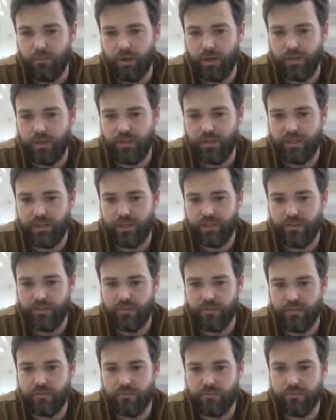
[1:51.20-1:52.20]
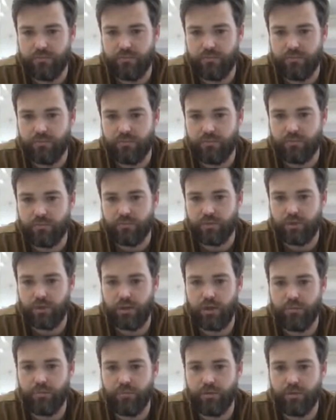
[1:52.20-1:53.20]
by 10,
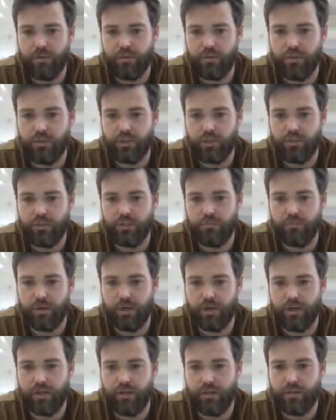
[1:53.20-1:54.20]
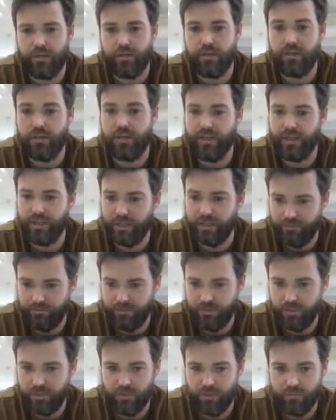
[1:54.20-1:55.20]
I'm going to change it by
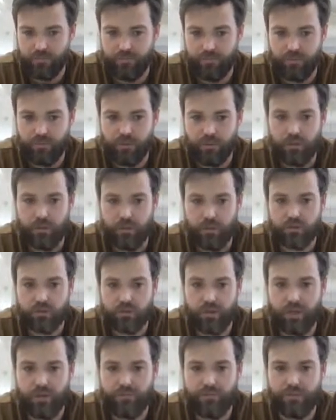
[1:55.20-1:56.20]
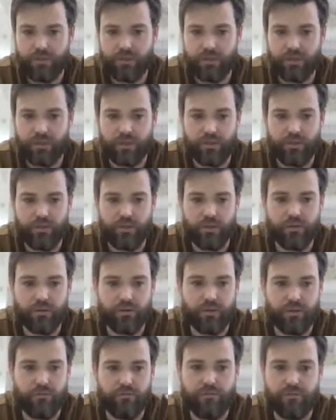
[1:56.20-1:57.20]
negative 10. So I have to get
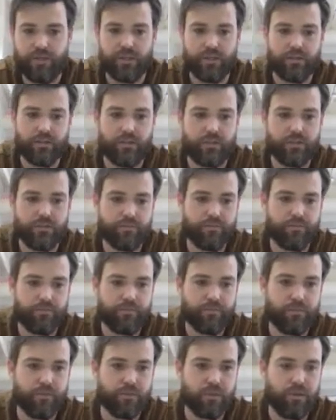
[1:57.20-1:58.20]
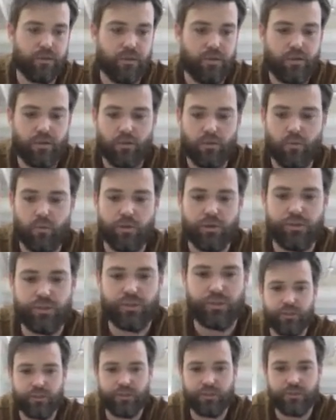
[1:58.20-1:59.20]
another event,
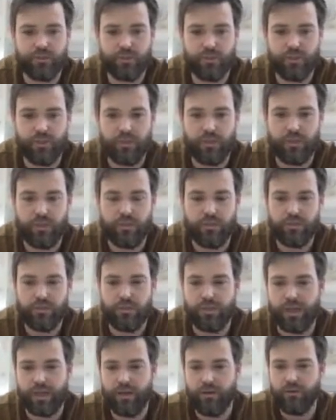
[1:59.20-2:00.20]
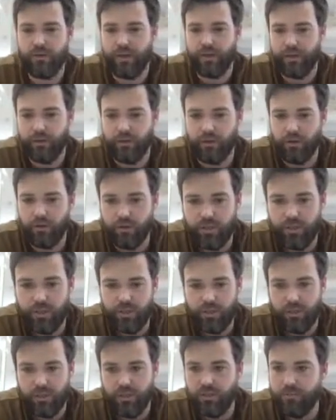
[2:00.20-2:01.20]
which is the down arrow
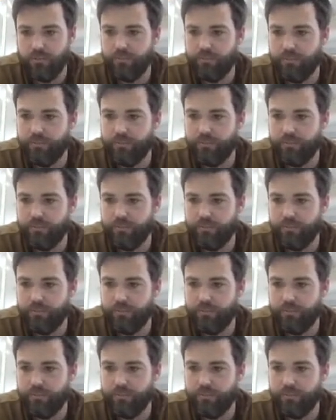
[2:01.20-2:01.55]
key,